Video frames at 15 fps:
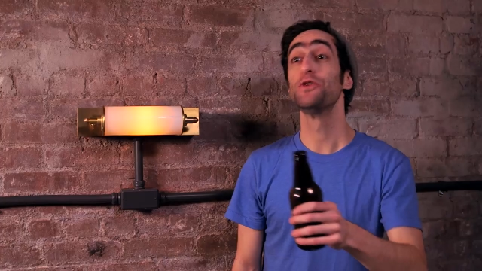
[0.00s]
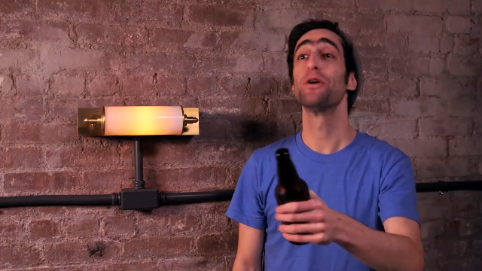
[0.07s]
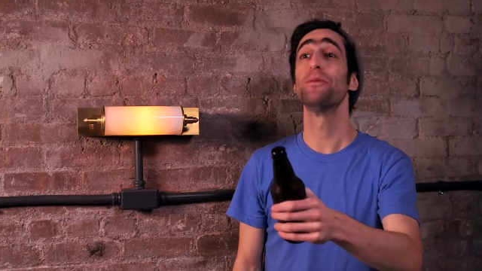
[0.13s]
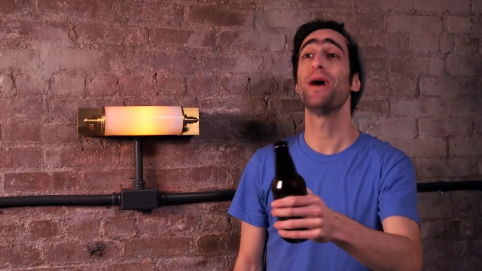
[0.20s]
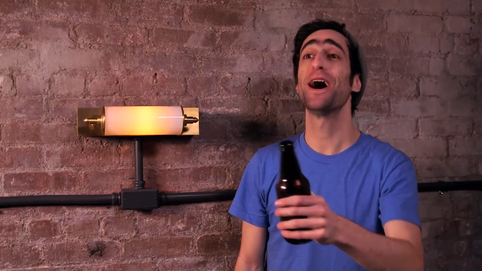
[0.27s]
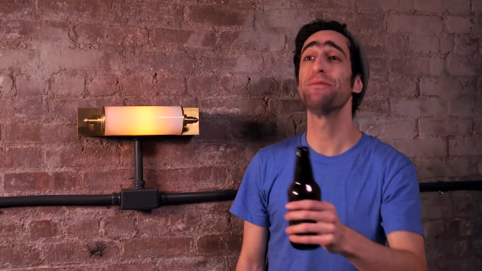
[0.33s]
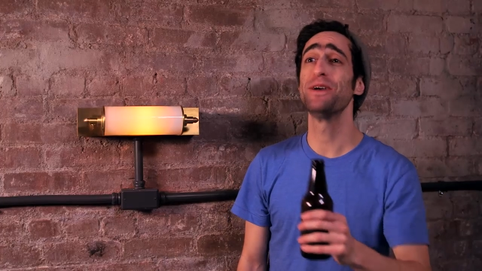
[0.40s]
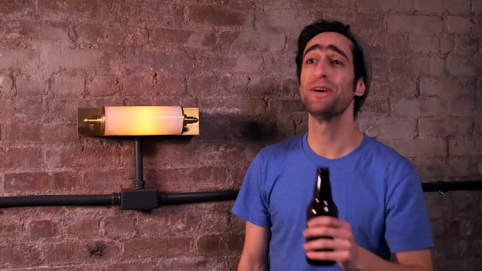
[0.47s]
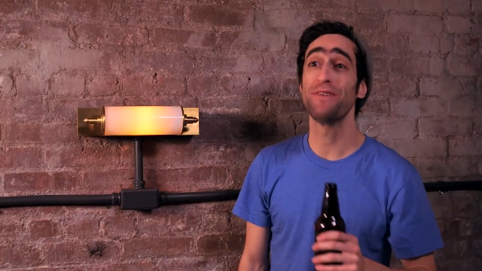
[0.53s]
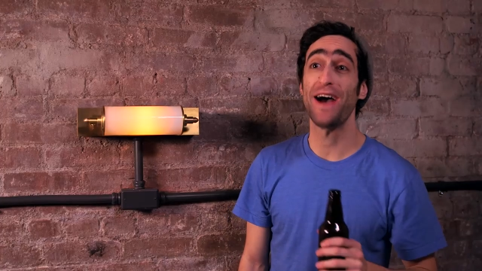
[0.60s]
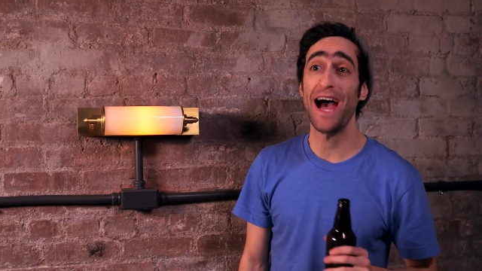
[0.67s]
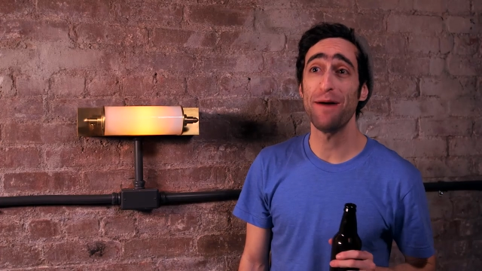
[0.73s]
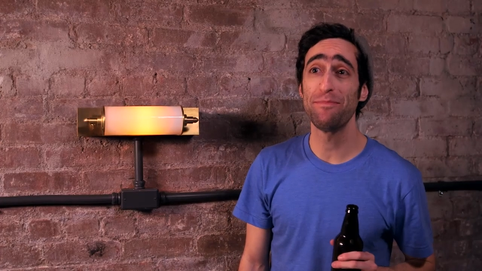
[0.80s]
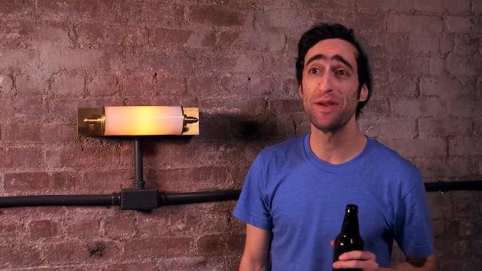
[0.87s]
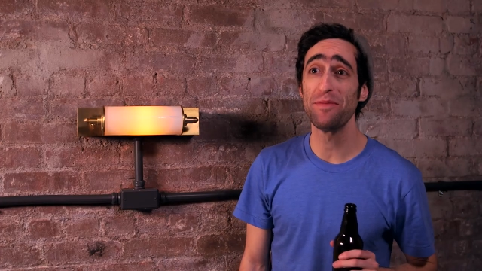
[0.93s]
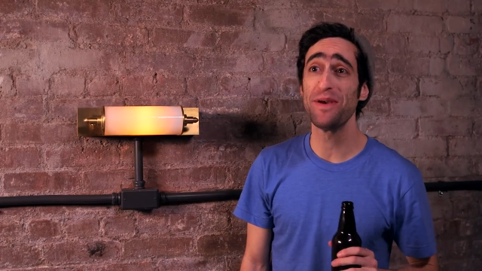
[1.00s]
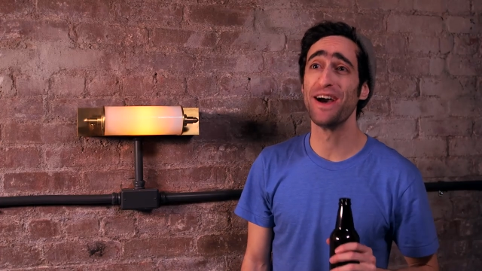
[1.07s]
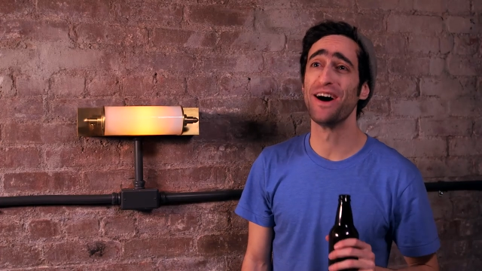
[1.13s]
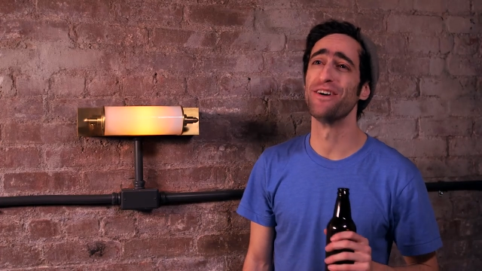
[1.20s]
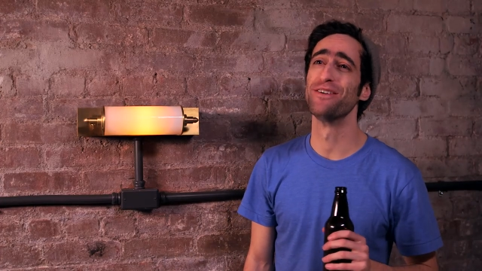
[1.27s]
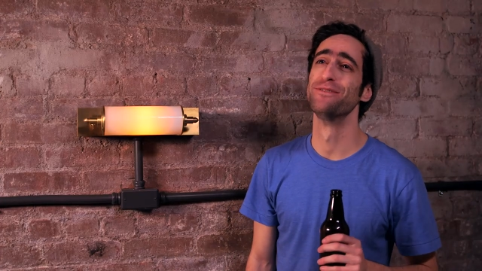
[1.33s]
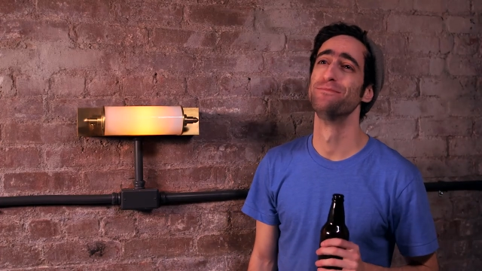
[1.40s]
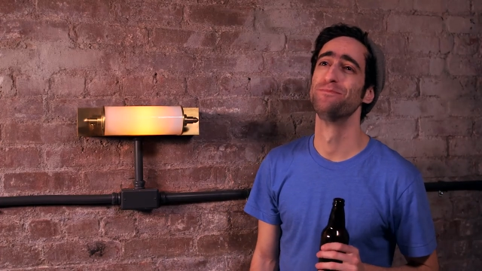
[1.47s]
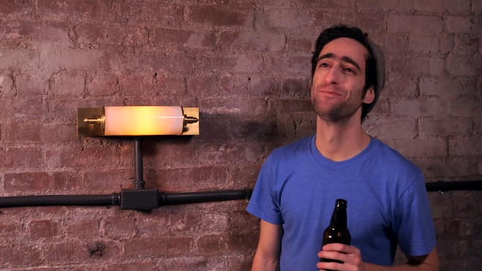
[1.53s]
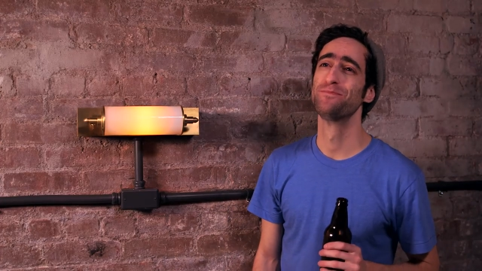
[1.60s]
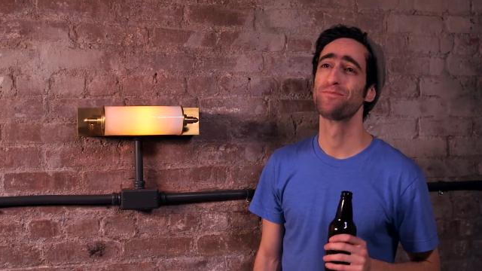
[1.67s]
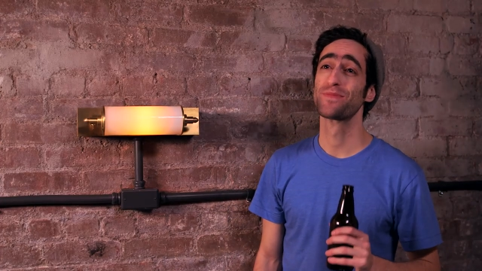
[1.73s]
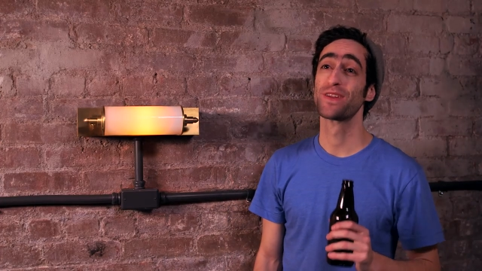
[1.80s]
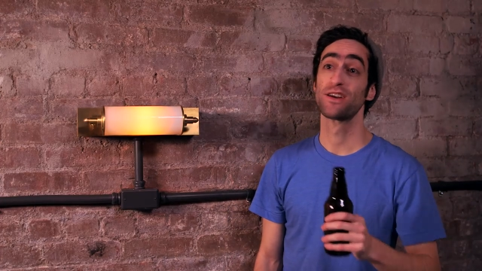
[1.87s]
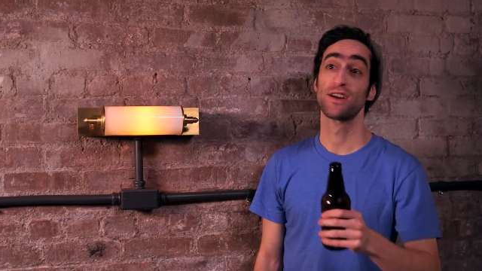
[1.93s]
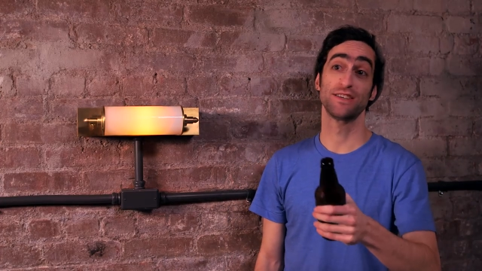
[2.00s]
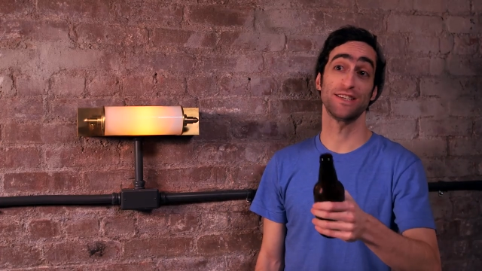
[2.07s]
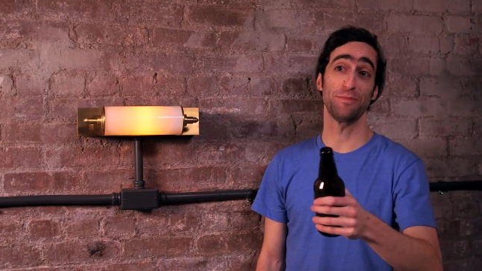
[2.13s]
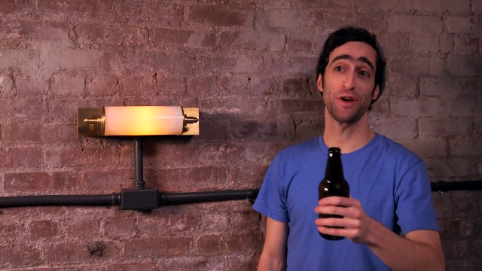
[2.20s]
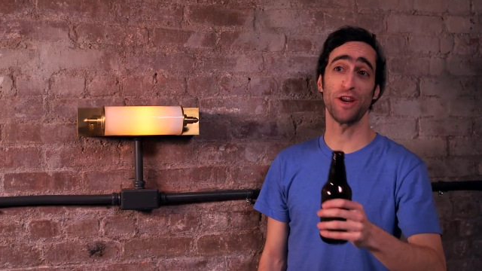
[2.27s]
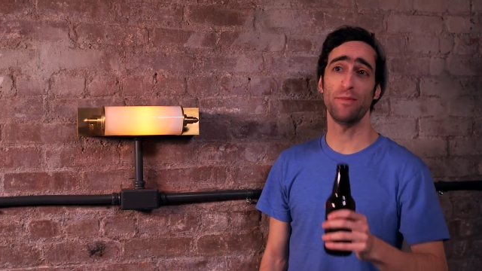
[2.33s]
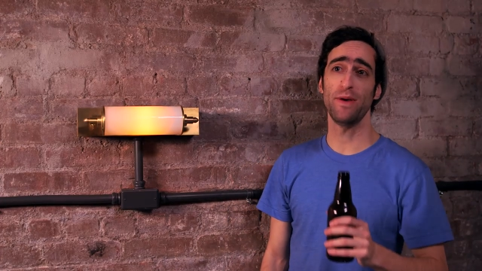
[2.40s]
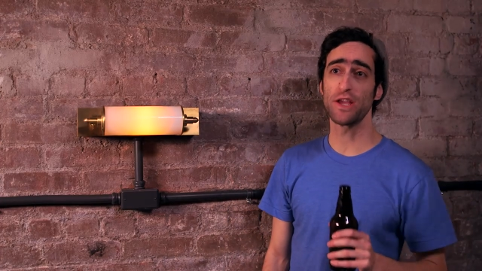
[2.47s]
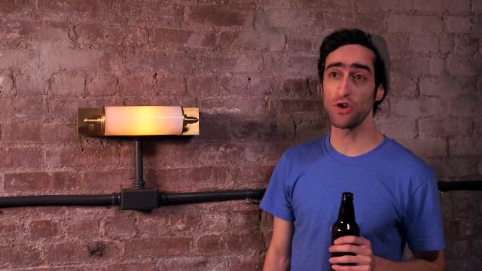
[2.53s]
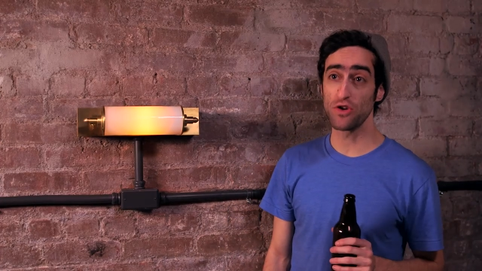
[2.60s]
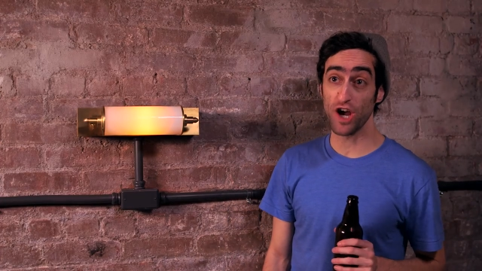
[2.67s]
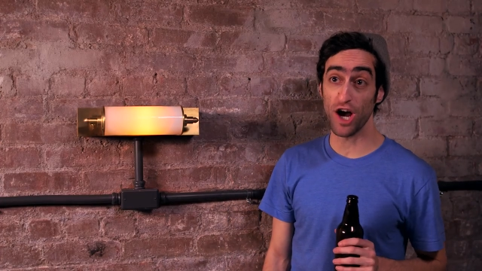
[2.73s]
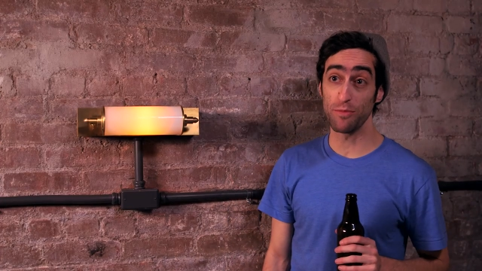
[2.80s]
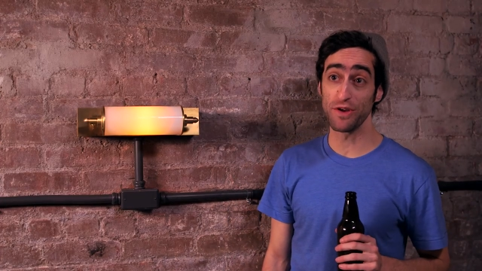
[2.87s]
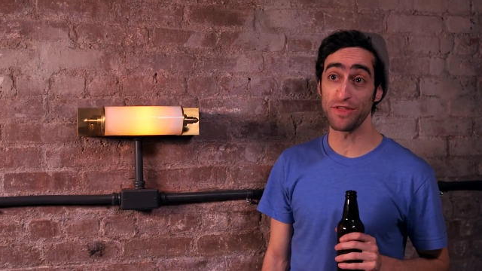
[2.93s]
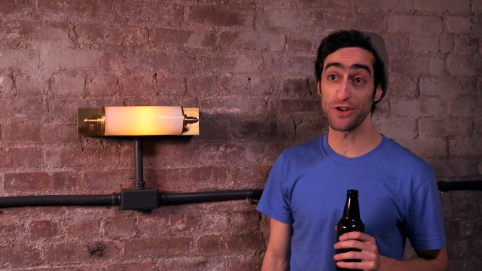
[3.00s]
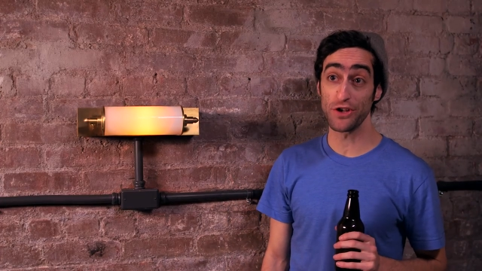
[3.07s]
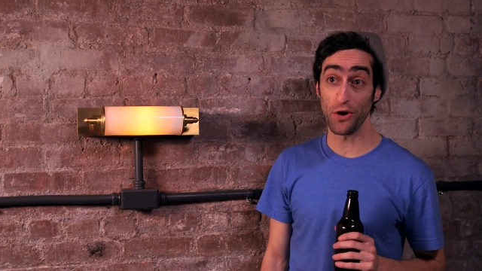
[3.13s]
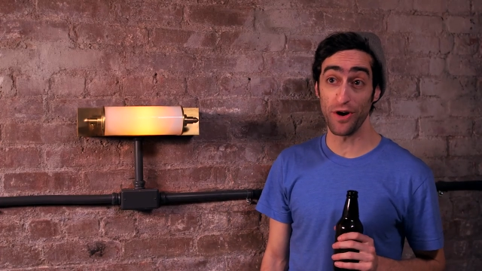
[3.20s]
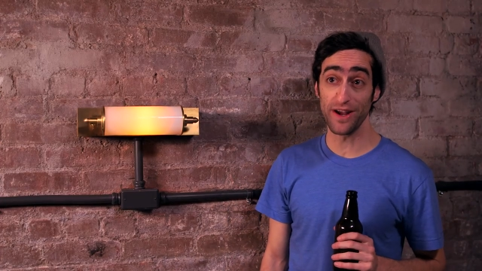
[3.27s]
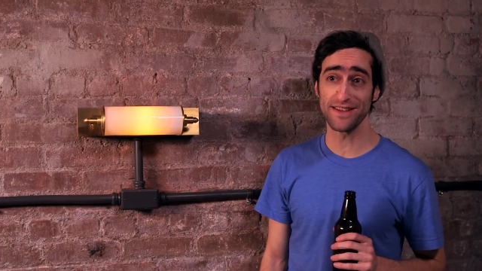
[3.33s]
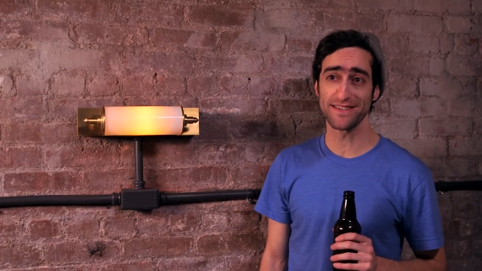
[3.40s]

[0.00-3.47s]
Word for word: You remind me of a Happy Meal, because I'm gonna make you come with a toy